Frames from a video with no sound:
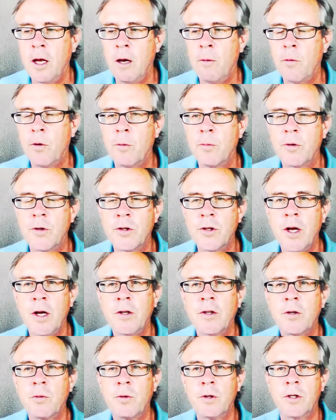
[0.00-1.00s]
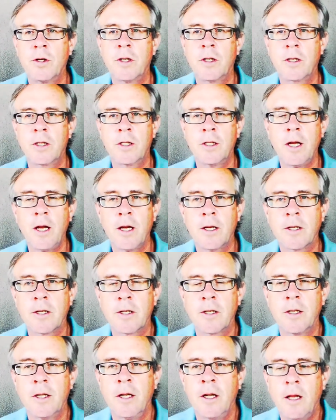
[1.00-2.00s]
And we're obsessed with
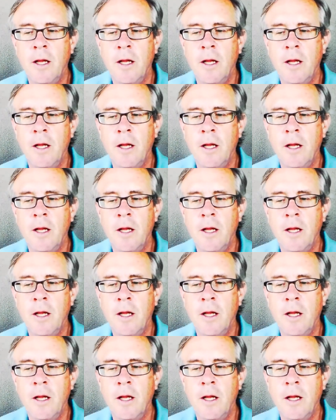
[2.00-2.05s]
success.